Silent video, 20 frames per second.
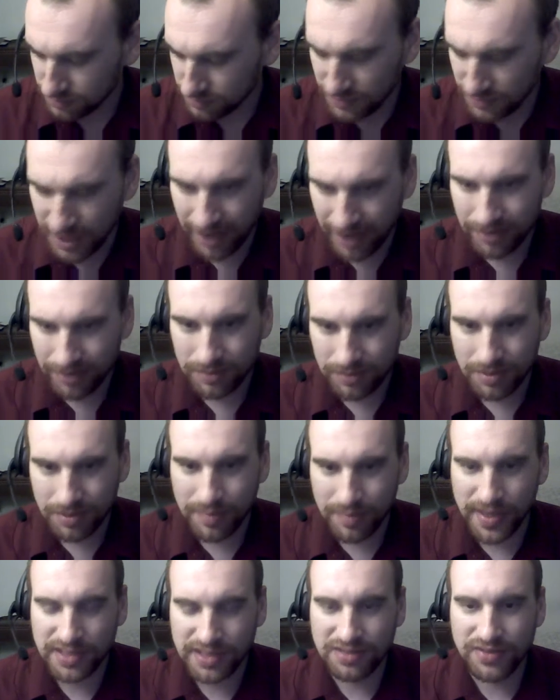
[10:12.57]
not the
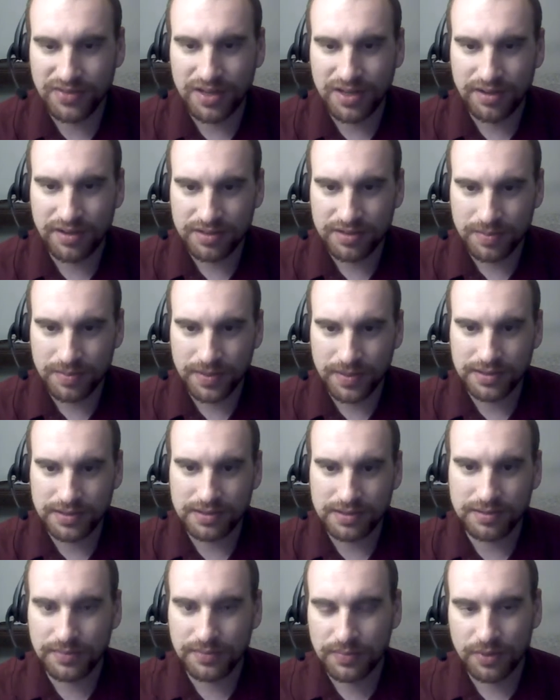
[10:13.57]
best videos, but
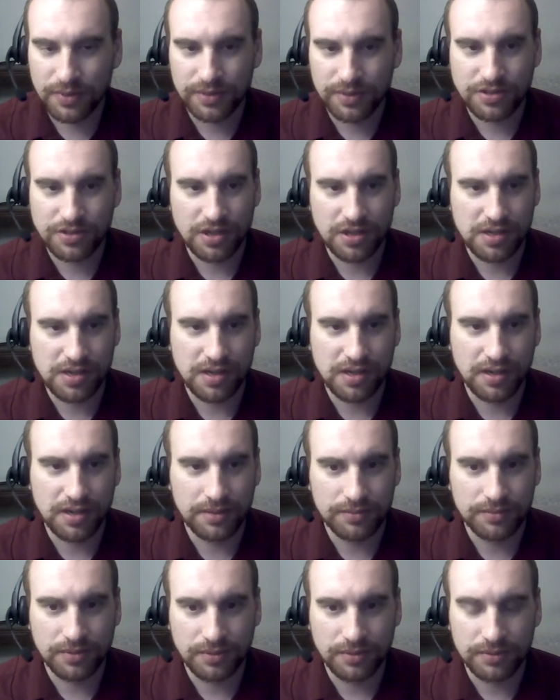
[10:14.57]
worth checking
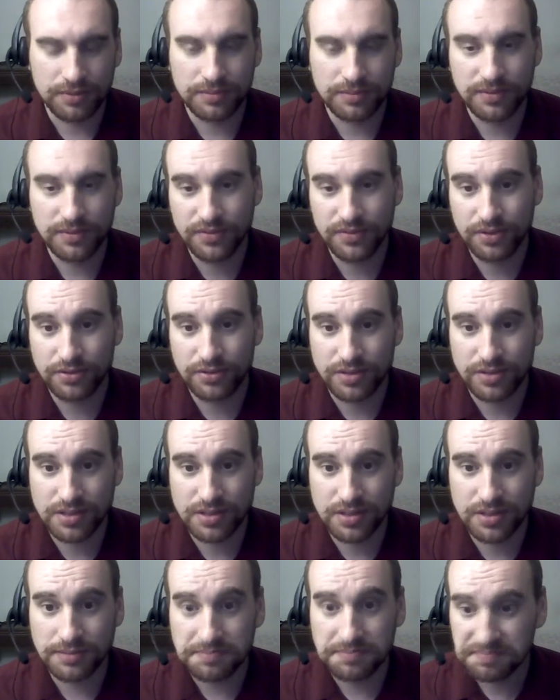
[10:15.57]
out, or if you're
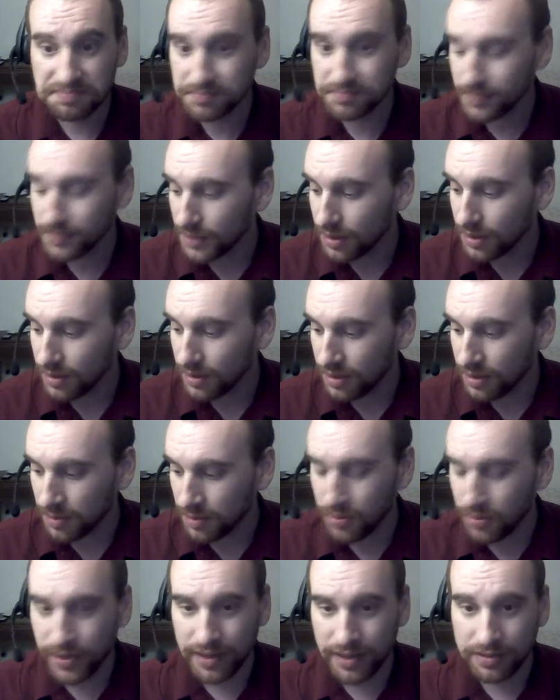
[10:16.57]
interested. I'll
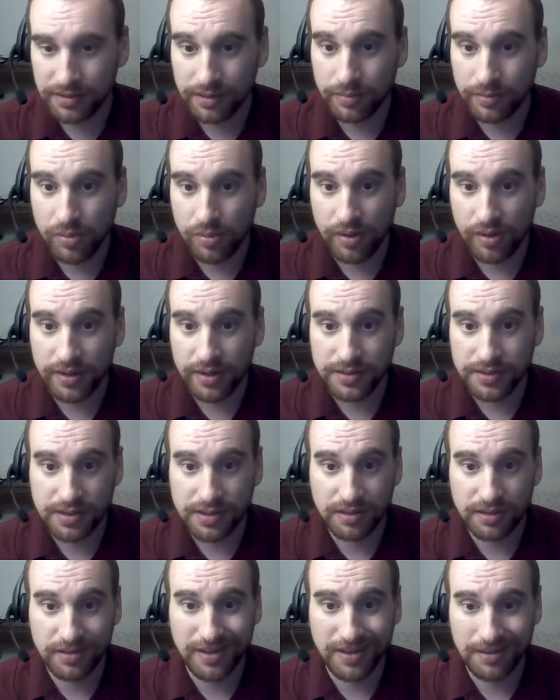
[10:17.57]
point out the good parts.
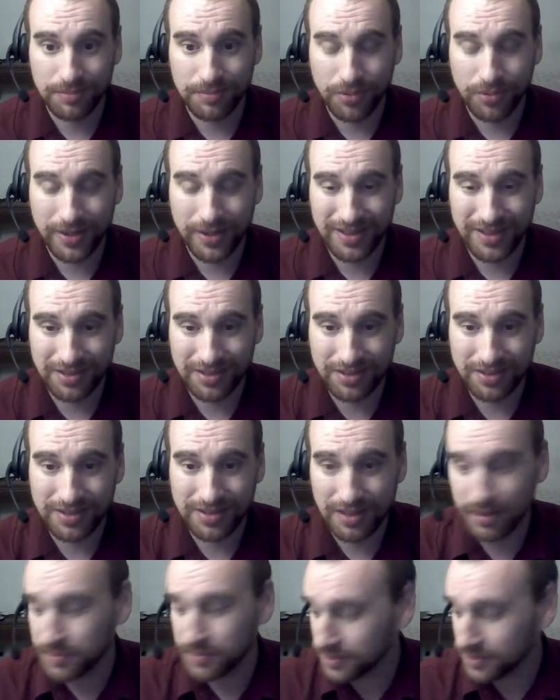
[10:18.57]
I'll point out the good
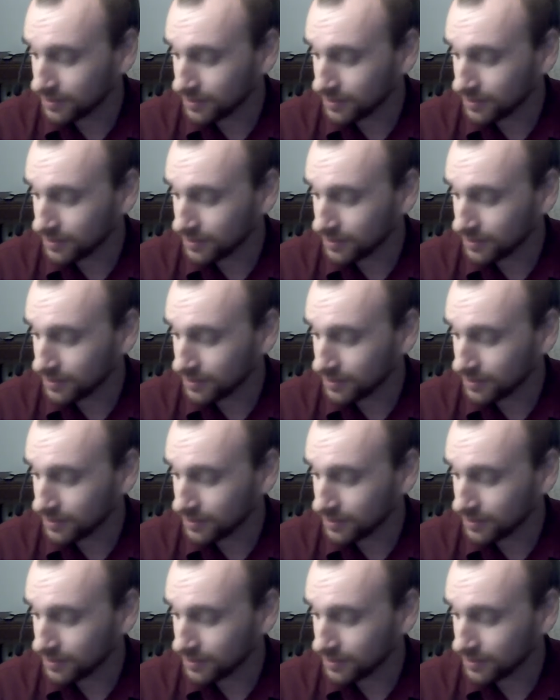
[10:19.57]
times.